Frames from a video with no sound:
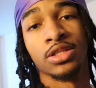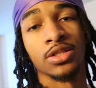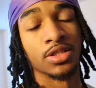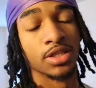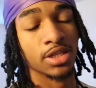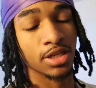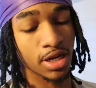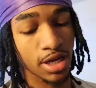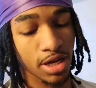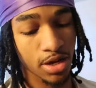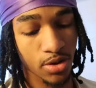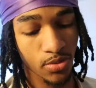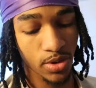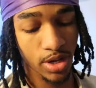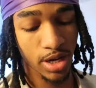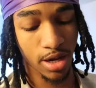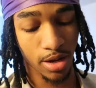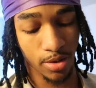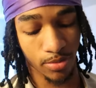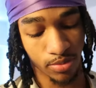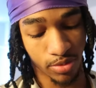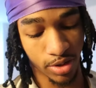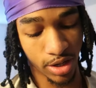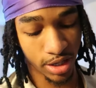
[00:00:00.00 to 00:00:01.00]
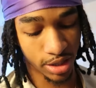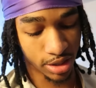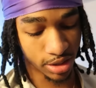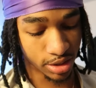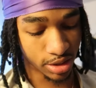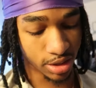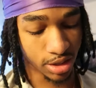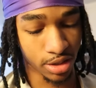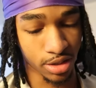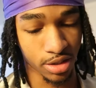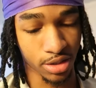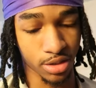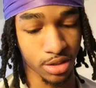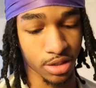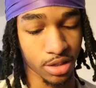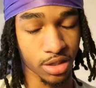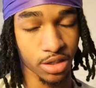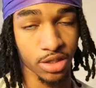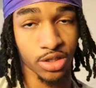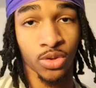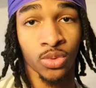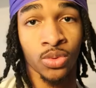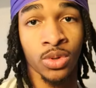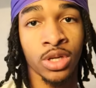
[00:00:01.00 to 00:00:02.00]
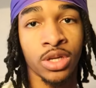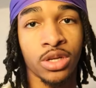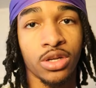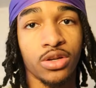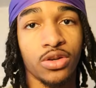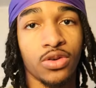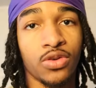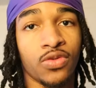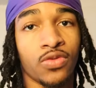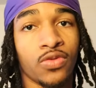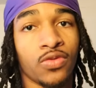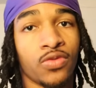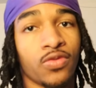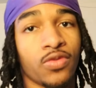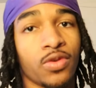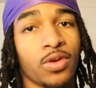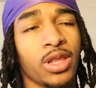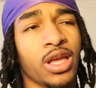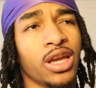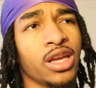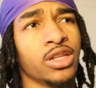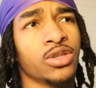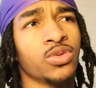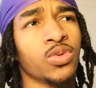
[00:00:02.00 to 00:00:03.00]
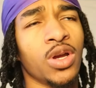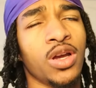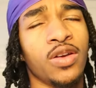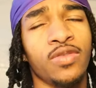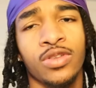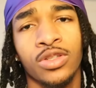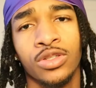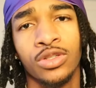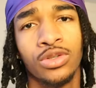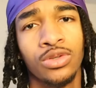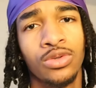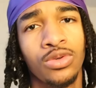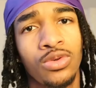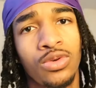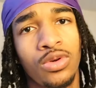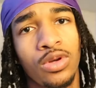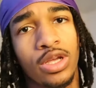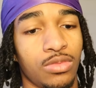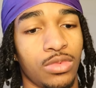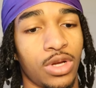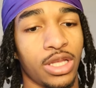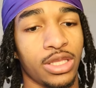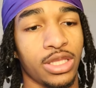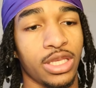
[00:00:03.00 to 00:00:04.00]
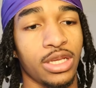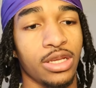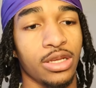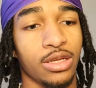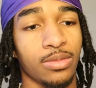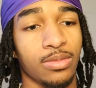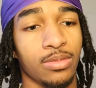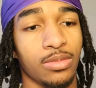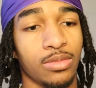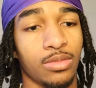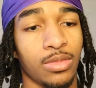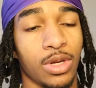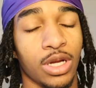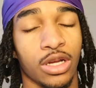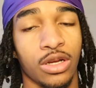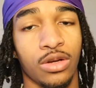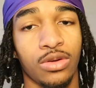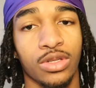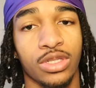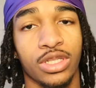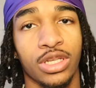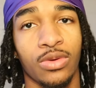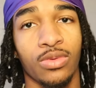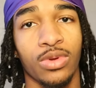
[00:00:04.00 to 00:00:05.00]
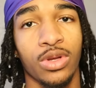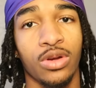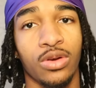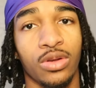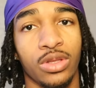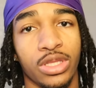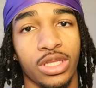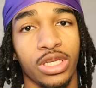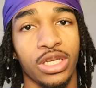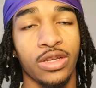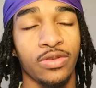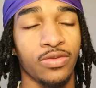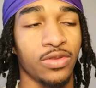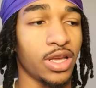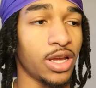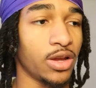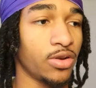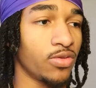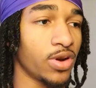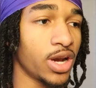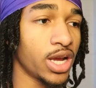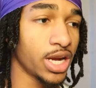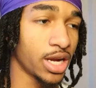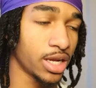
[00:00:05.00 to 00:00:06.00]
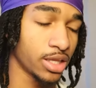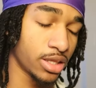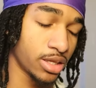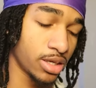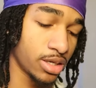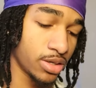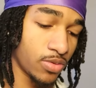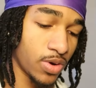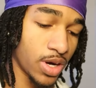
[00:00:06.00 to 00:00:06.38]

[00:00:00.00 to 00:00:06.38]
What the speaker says: so today we got practice at 12 to 2. I think my coach said we're going to leave like right after the,